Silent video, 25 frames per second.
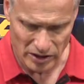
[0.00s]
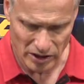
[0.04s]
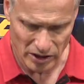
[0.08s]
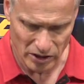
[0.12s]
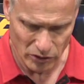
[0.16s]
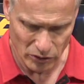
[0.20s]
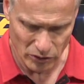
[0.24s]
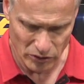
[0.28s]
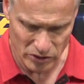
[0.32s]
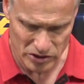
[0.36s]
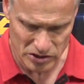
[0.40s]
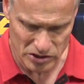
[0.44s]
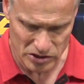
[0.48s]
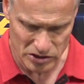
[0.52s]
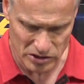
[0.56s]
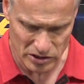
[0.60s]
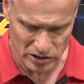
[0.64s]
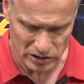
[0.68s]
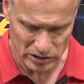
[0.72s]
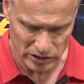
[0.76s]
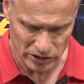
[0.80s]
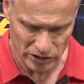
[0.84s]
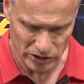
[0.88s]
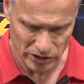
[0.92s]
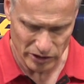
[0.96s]
I know this is
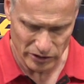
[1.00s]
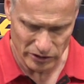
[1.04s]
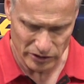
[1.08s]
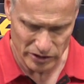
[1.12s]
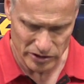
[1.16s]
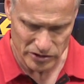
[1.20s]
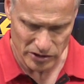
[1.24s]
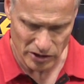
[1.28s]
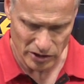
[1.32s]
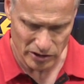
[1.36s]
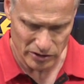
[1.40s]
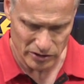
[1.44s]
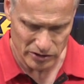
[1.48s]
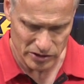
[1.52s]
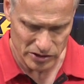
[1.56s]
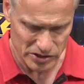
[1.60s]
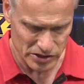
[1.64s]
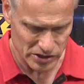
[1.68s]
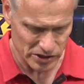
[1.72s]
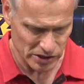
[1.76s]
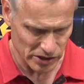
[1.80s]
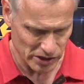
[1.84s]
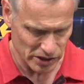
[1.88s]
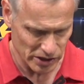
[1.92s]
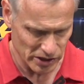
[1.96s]
clear and it's hard to
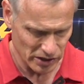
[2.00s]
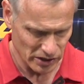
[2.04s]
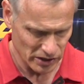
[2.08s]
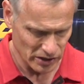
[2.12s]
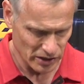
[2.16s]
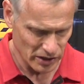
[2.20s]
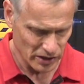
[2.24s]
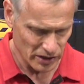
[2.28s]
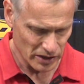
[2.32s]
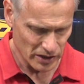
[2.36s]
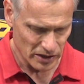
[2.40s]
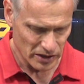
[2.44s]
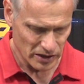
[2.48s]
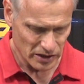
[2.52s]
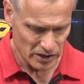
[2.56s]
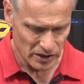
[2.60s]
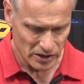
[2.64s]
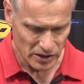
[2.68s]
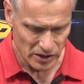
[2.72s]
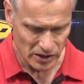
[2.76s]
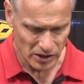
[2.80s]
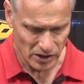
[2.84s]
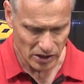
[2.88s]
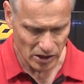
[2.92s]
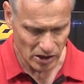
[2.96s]
see,
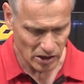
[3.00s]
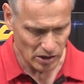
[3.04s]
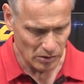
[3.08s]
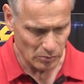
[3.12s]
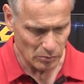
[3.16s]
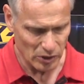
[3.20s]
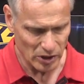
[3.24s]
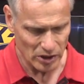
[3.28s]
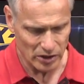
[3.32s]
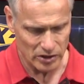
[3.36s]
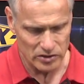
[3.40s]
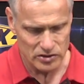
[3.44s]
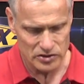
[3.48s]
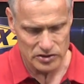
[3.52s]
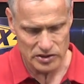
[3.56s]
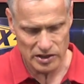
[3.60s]
uh, but